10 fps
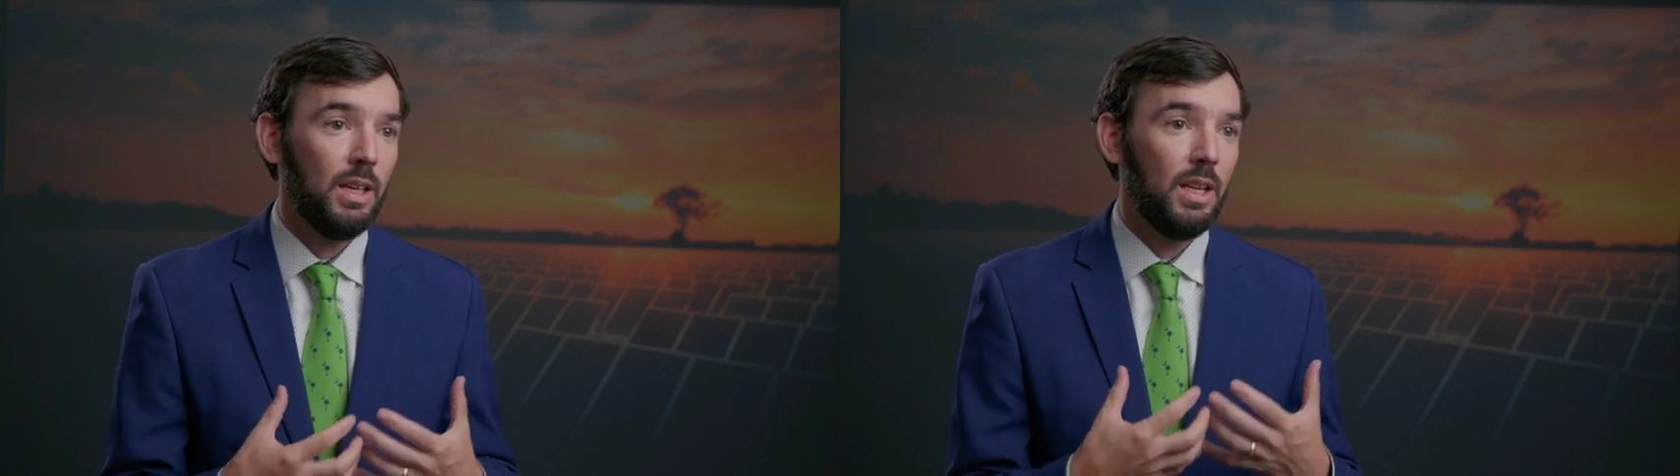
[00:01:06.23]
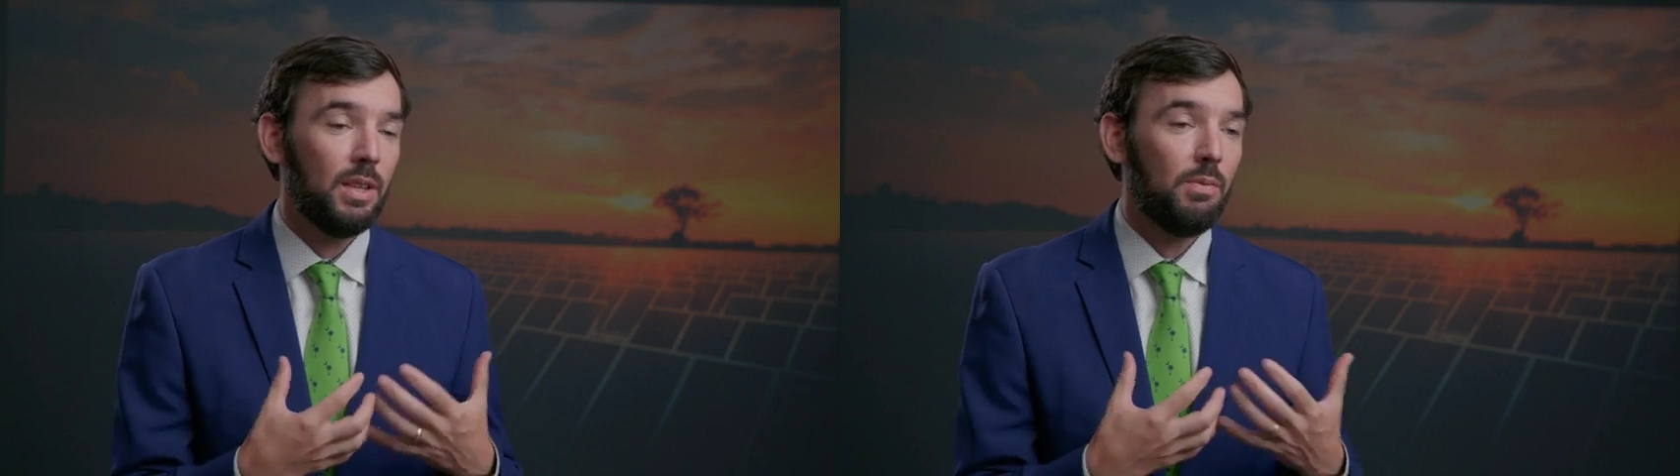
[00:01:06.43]

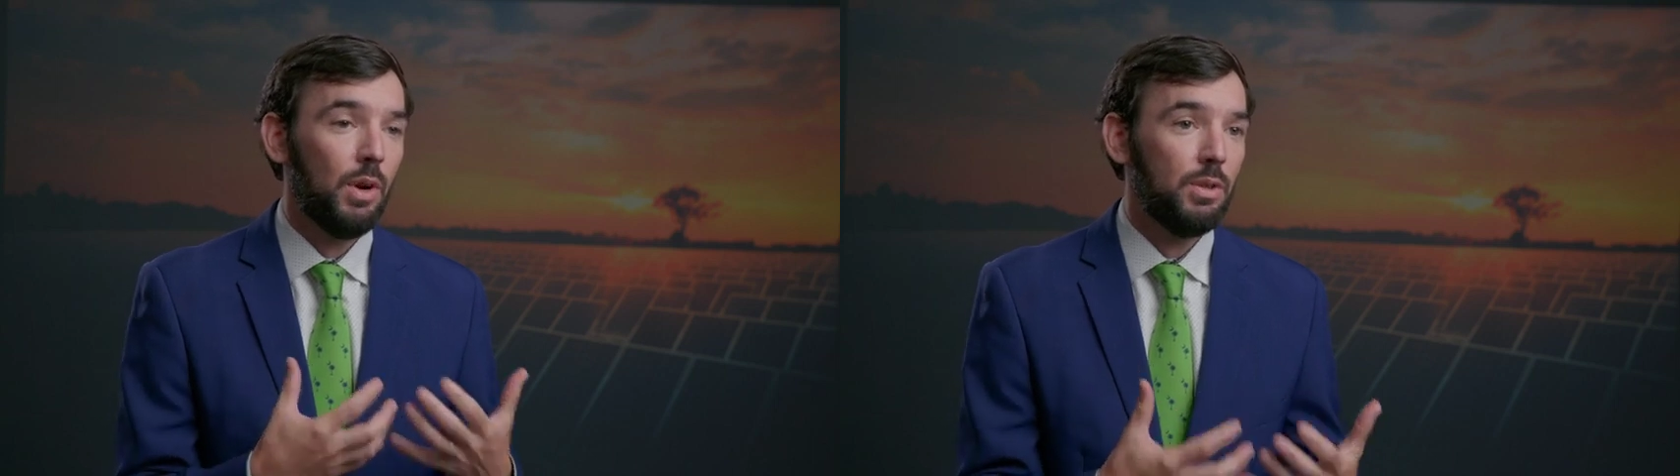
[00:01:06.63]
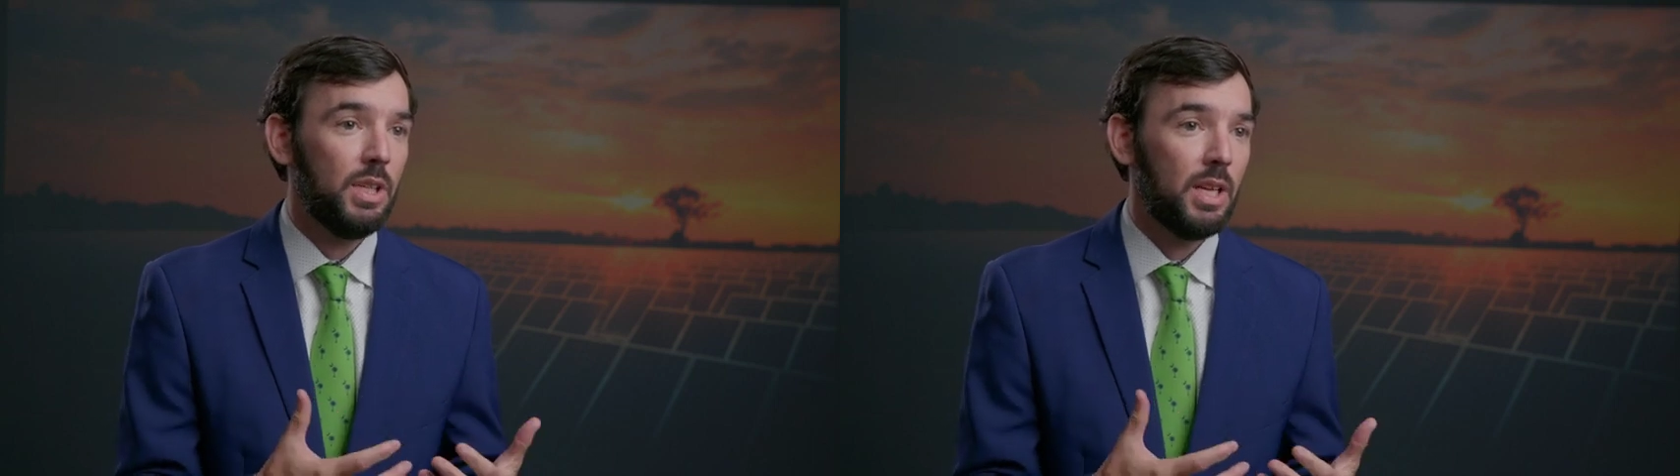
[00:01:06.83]
the
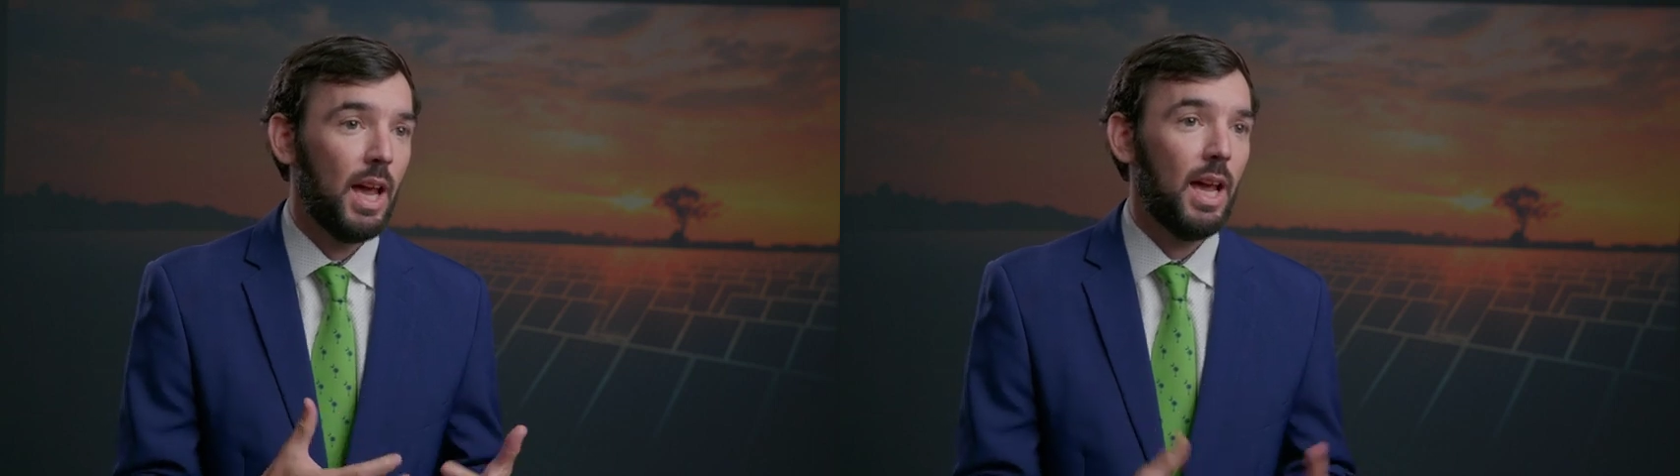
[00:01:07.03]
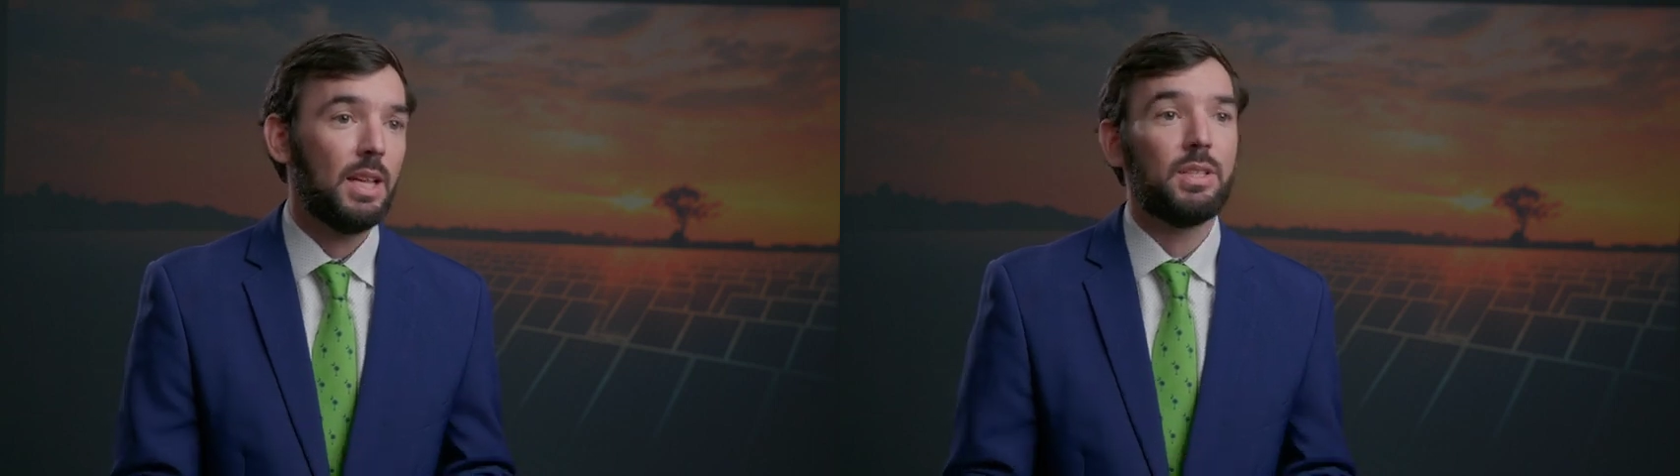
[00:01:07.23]
votes he
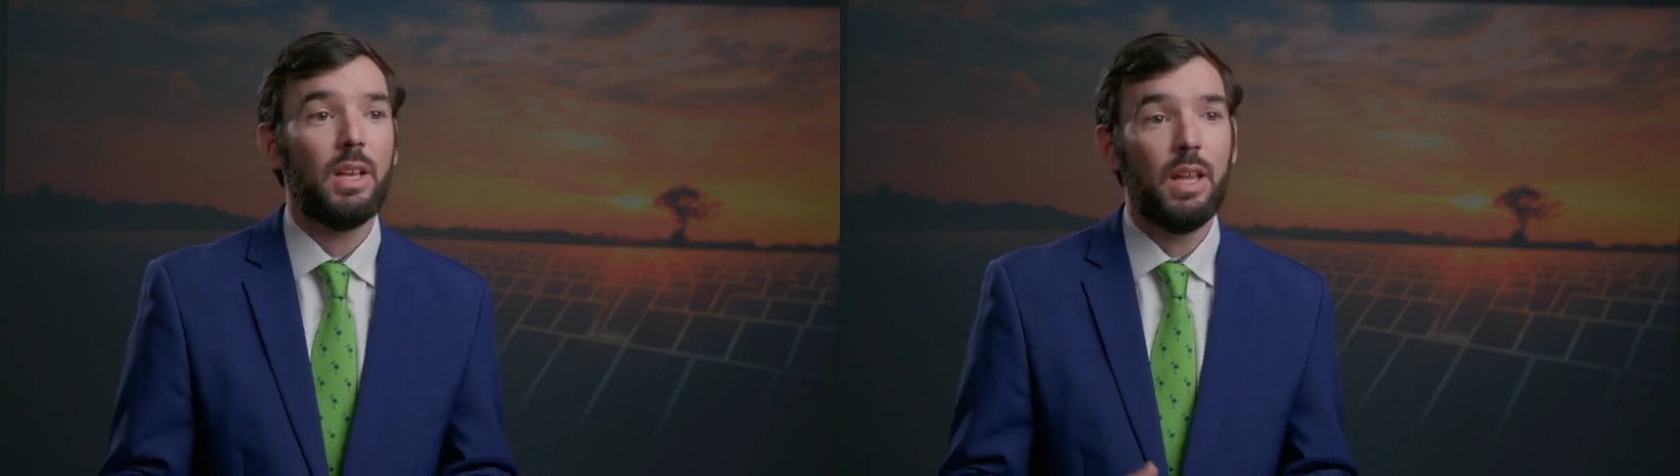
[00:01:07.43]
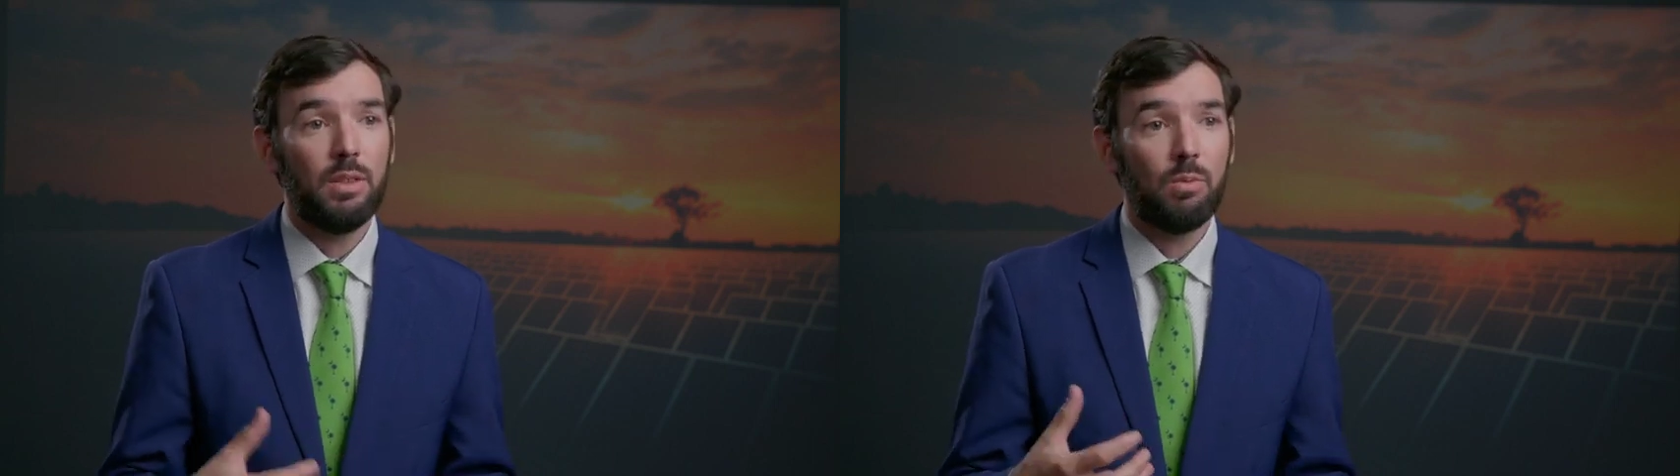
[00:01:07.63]
casts
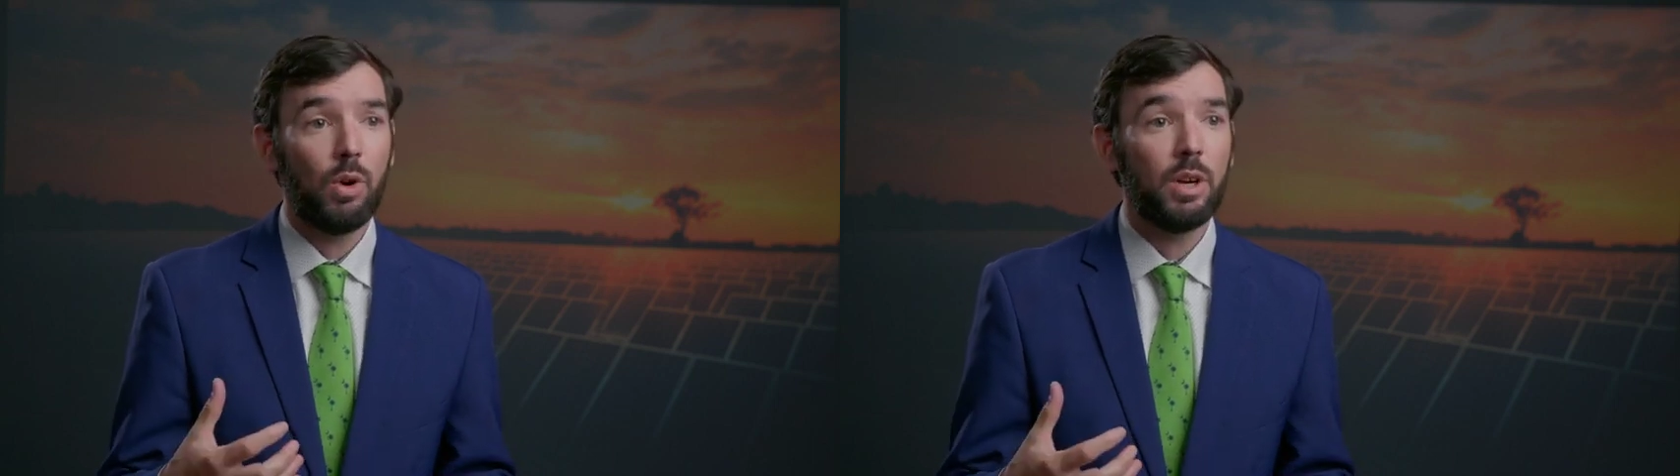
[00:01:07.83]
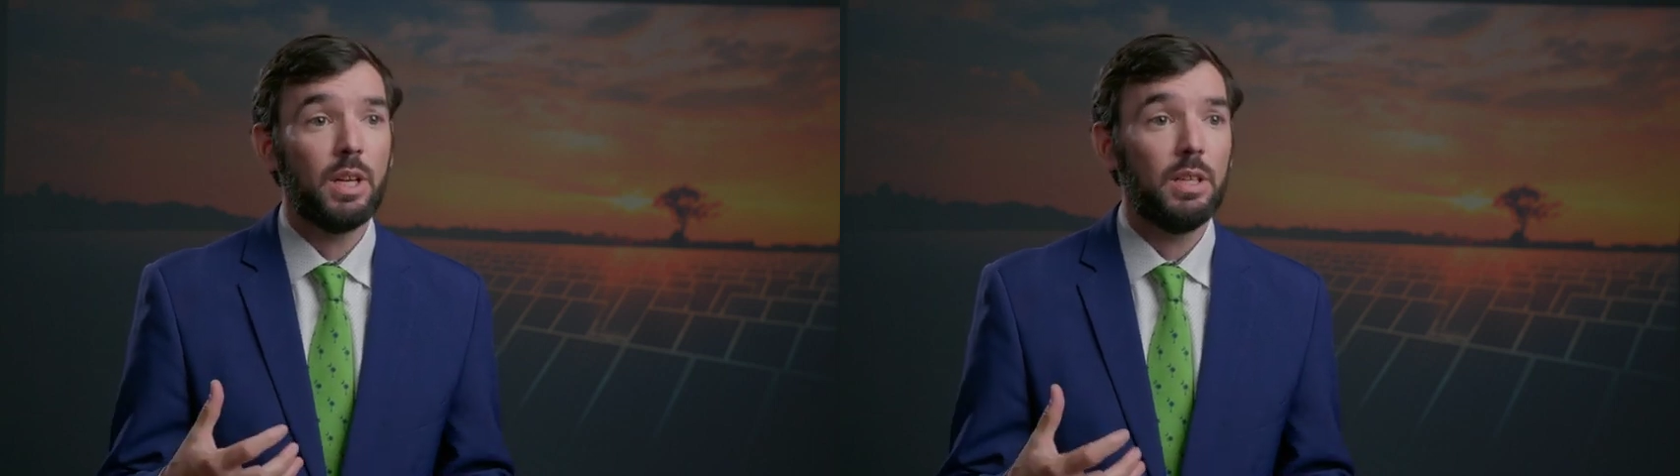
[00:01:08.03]
and the
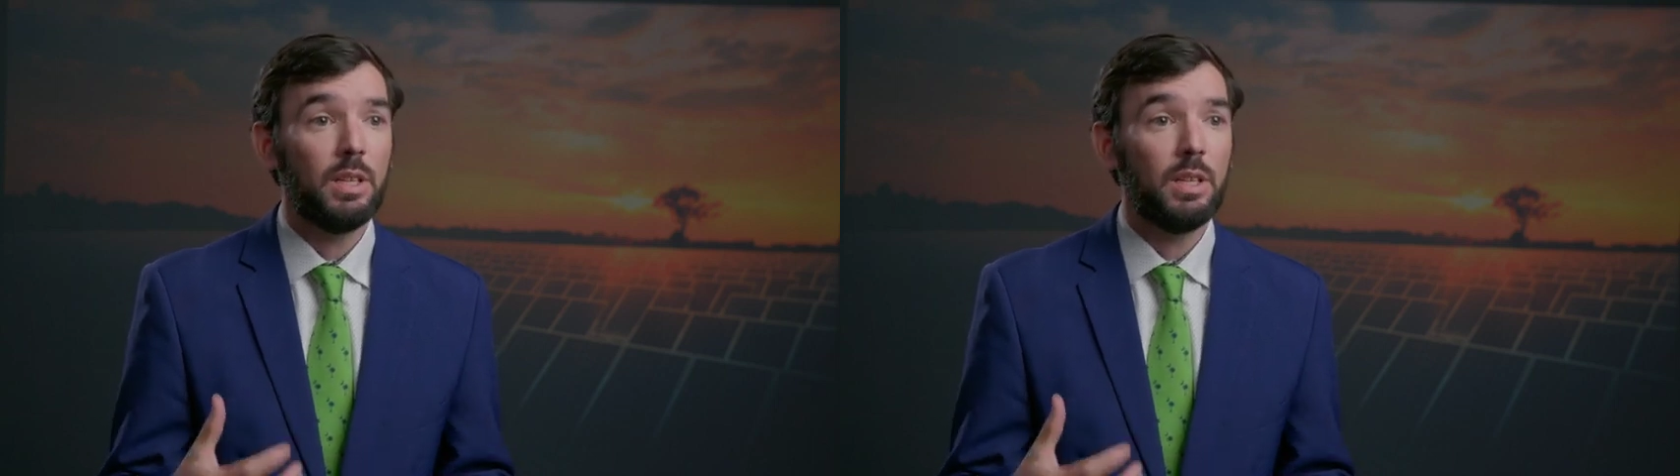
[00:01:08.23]
work he